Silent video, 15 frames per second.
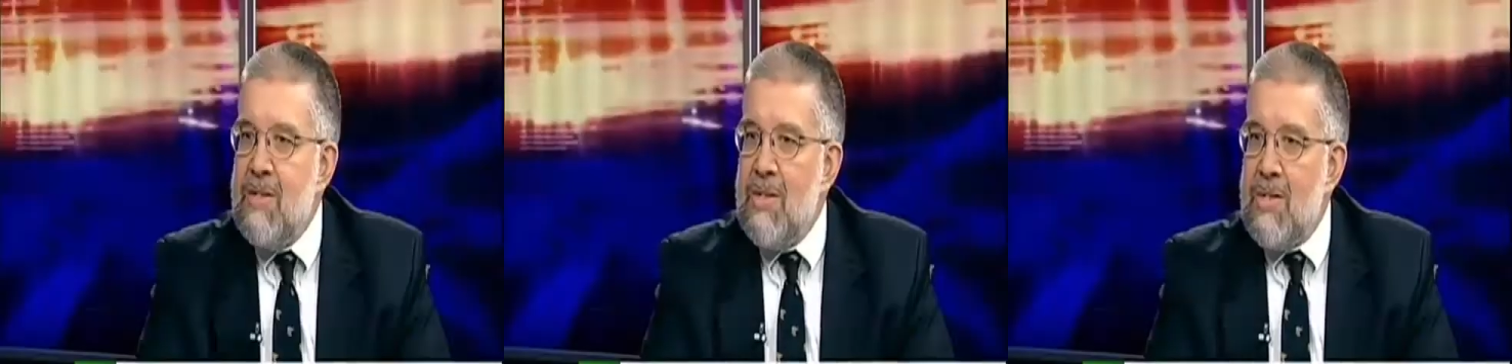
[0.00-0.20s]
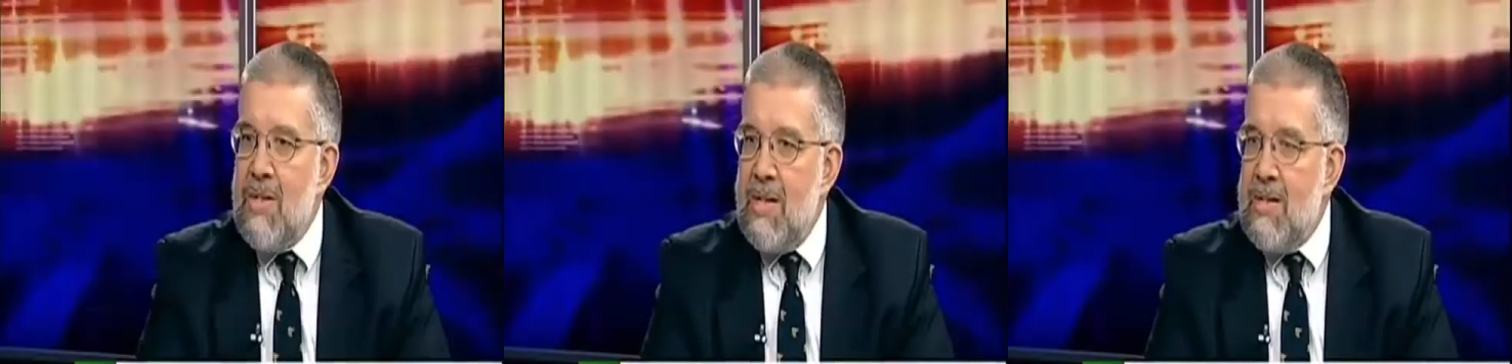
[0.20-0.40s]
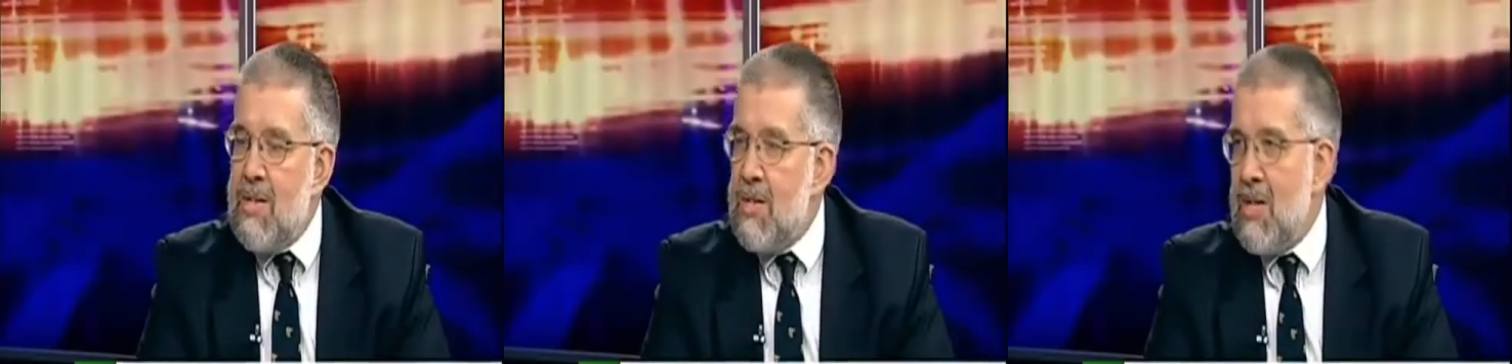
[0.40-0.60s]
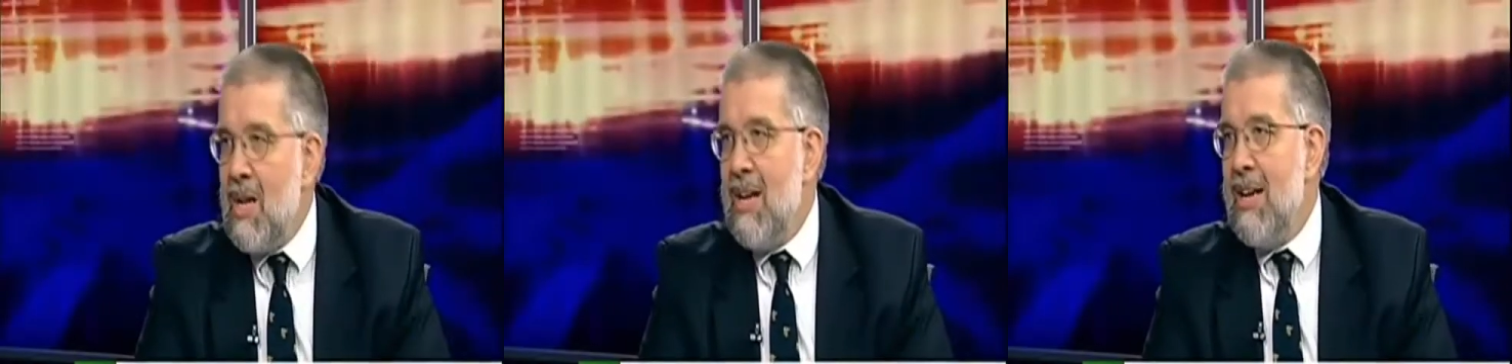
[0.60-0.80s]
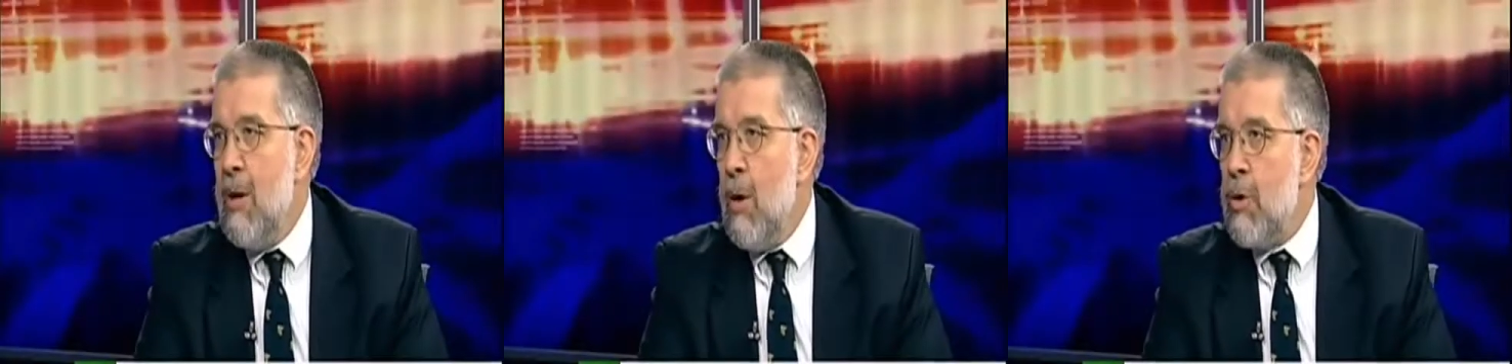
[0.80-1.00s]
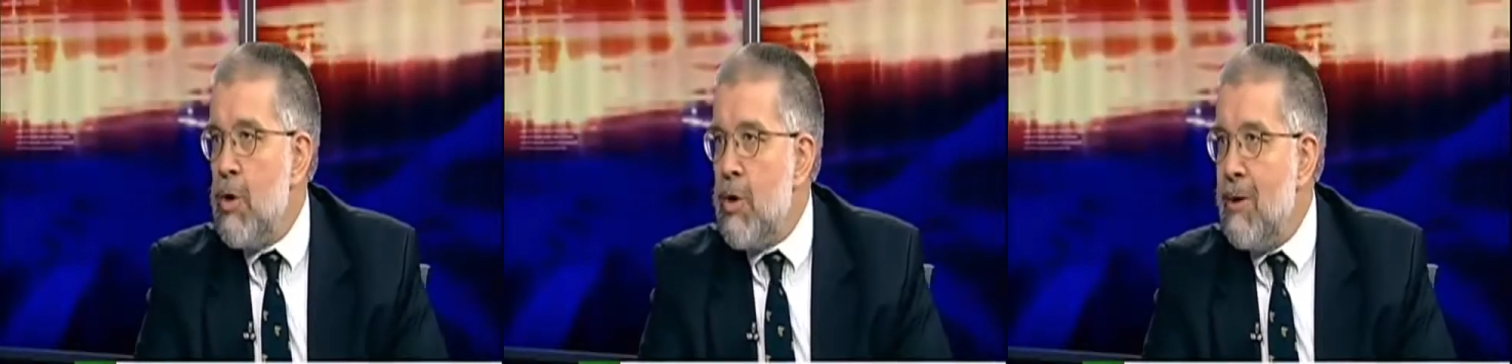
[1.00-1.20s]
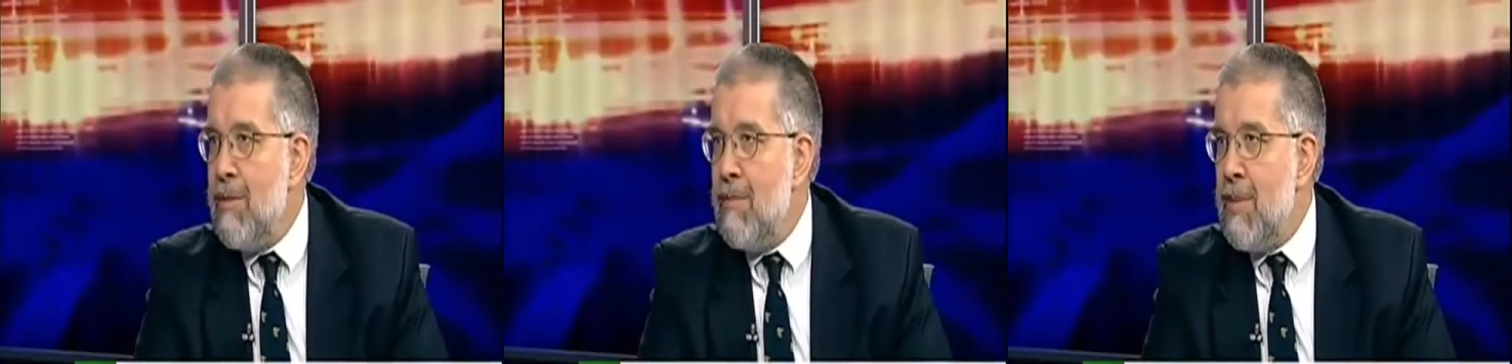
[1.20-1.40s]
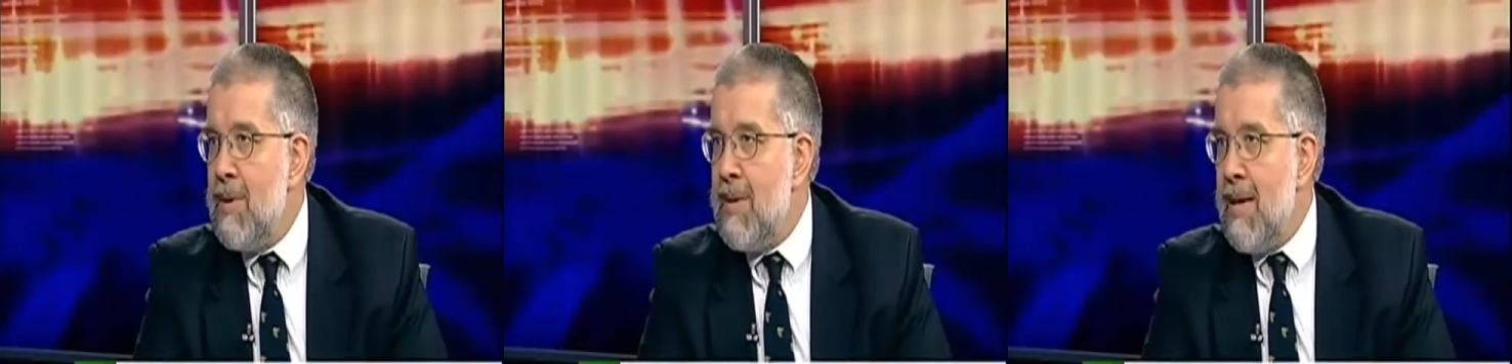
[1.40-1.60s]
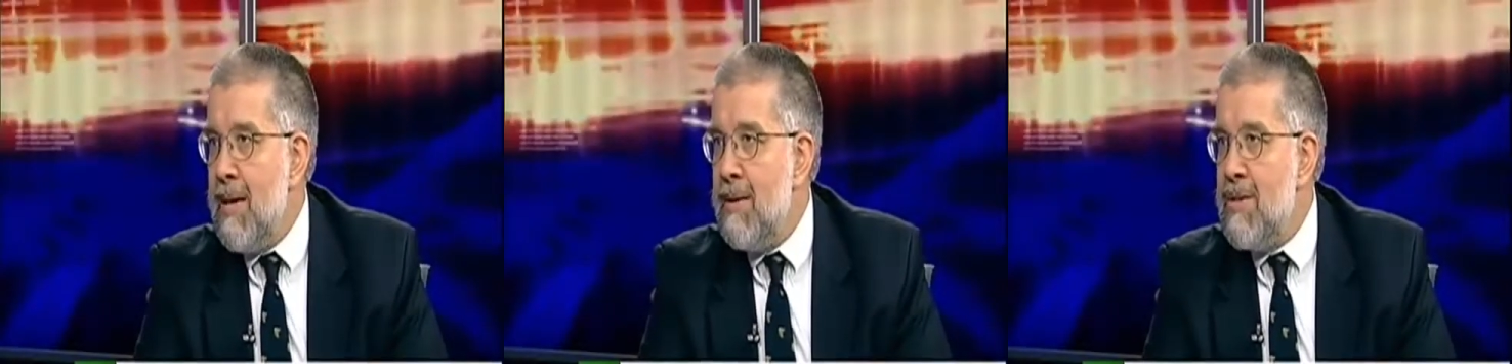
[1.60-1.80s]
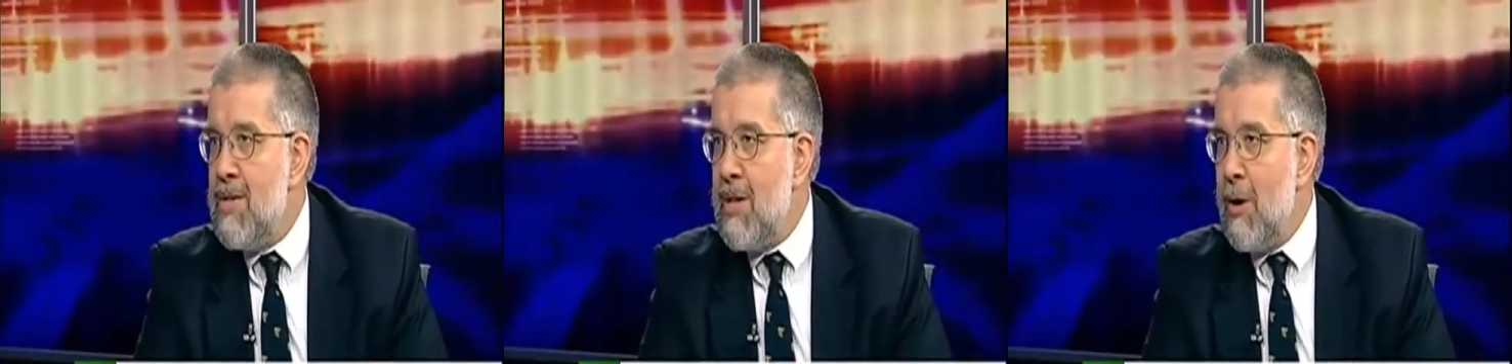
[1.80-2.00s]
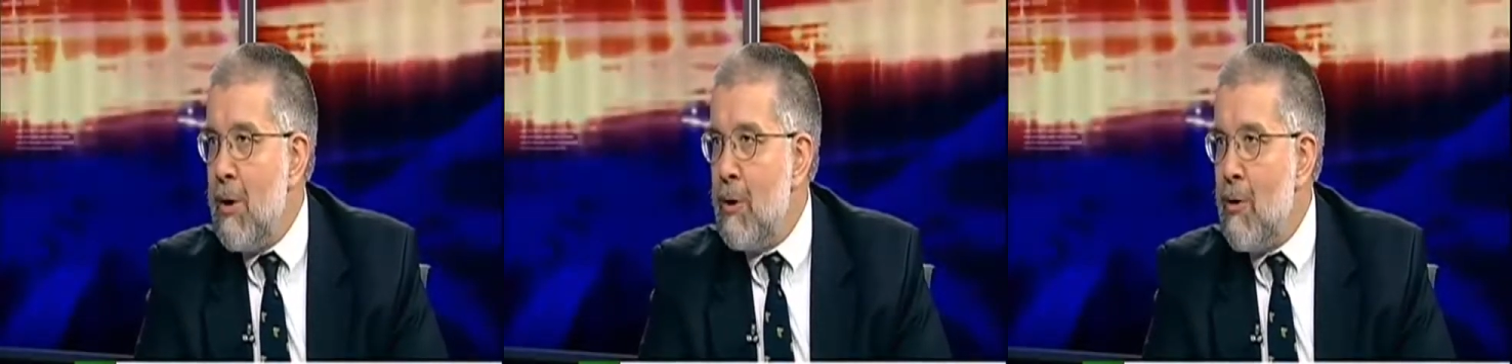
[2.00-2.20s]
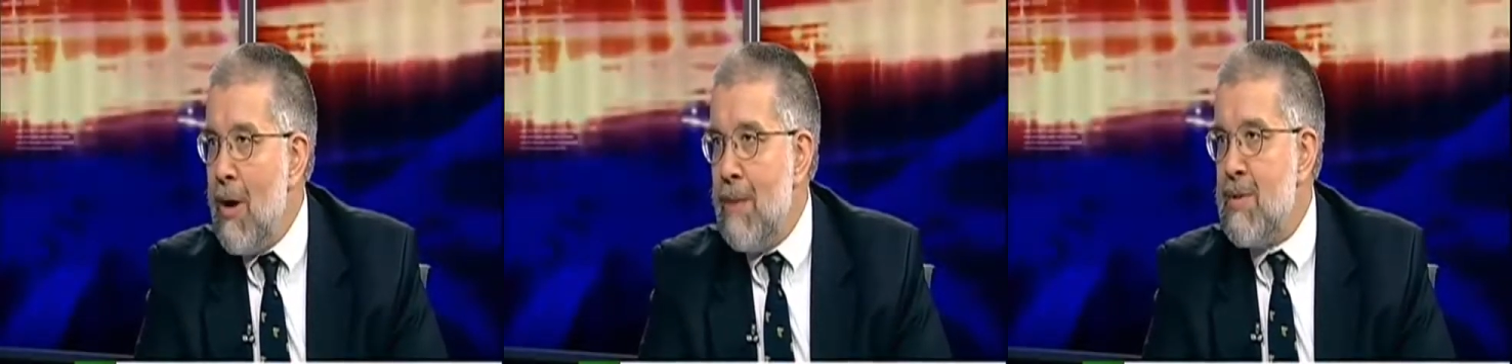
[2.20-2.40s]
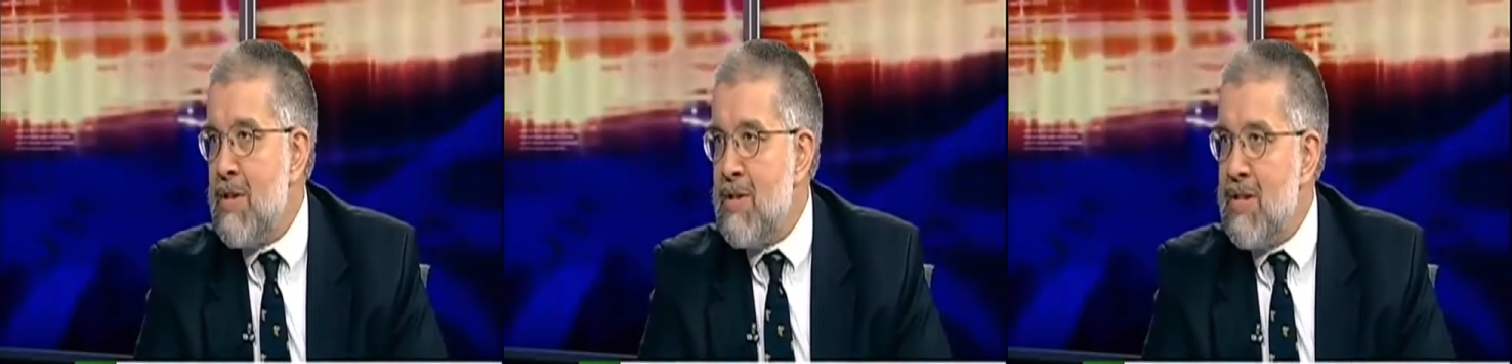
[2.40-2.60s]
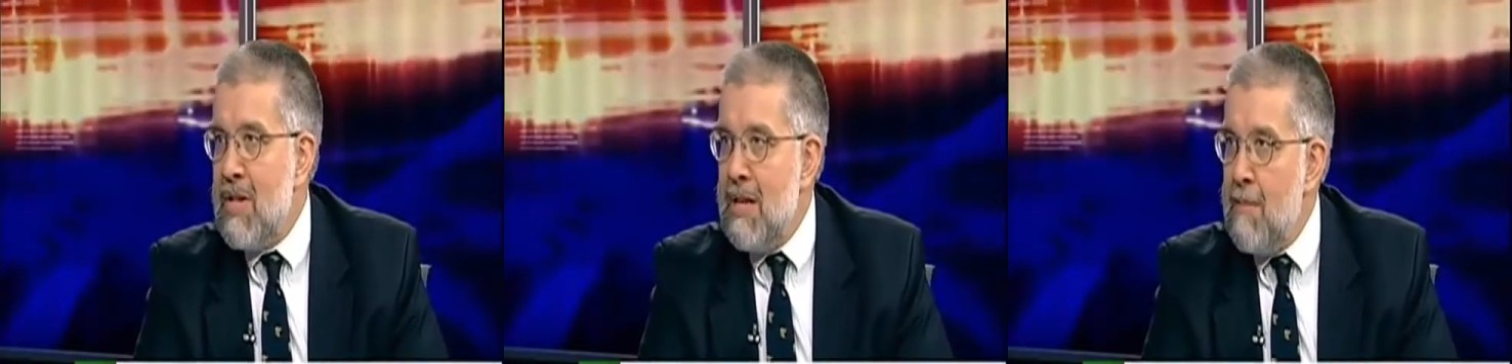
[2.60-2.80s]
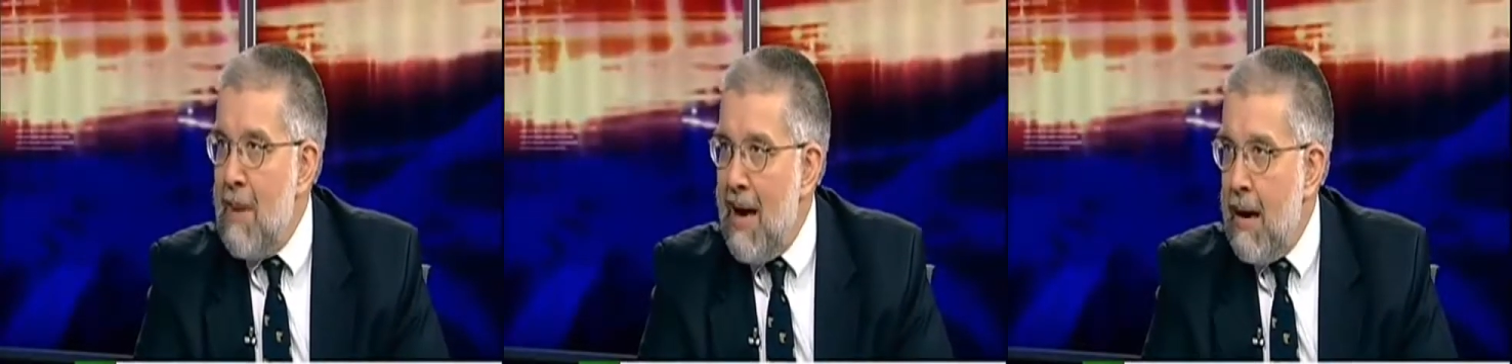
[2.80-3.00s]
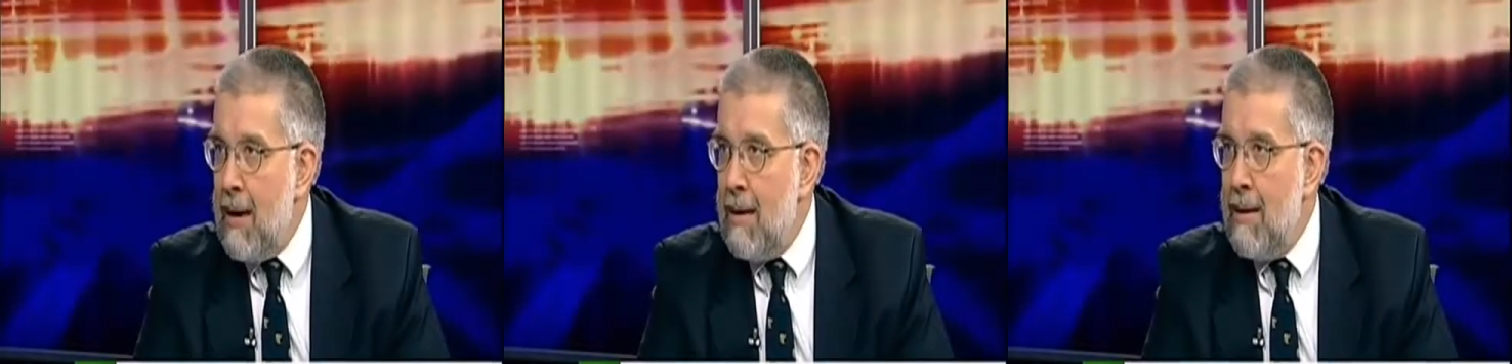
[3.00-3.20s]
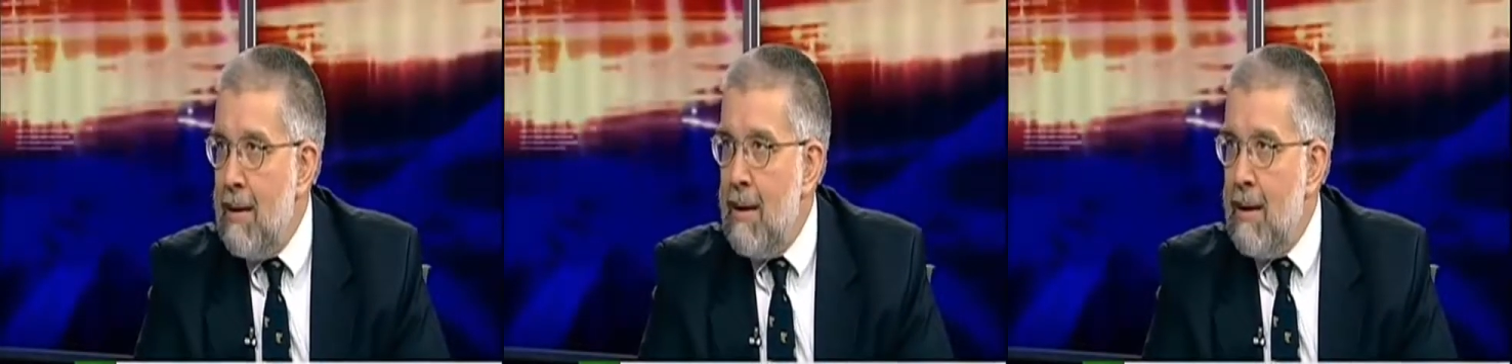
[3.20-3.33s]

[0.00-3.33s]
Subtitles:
a silly notion, but then Senator Graham's a silly man.